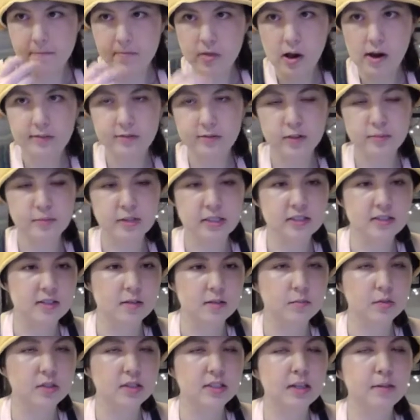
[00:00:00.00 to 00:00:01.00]
if I'm not
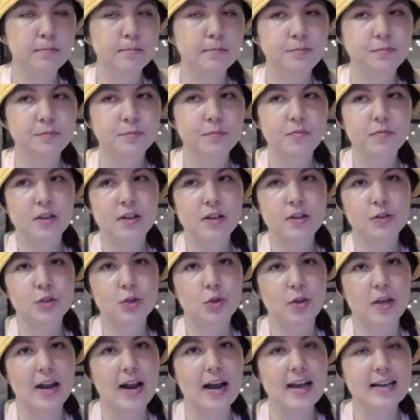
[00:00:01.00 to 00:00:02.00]
subbed to them, so
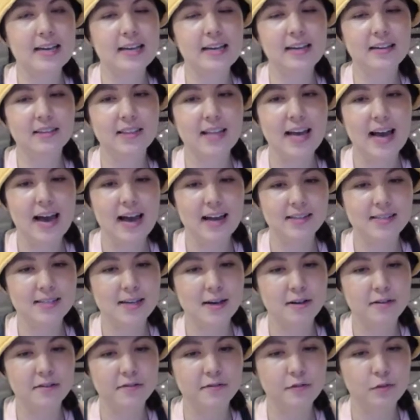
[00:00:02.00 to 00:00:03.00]
that I can get the ads
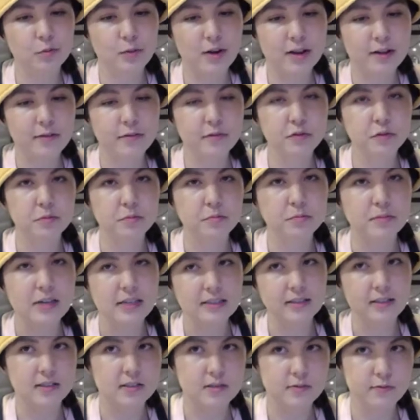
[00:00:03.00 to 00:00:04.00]
out of the way for, at
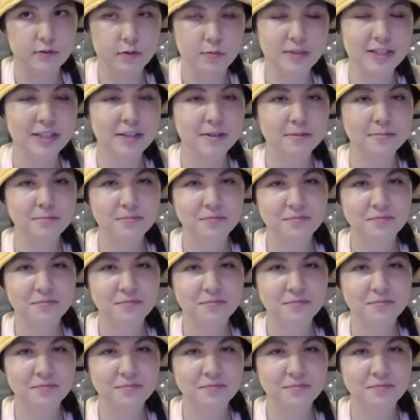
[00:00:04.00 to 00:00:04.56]
least for me.